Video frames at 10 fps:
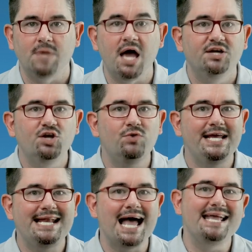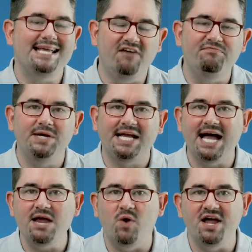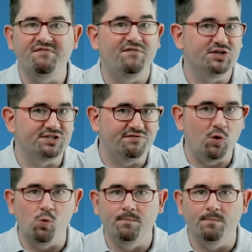You'll need a government gateway first of all,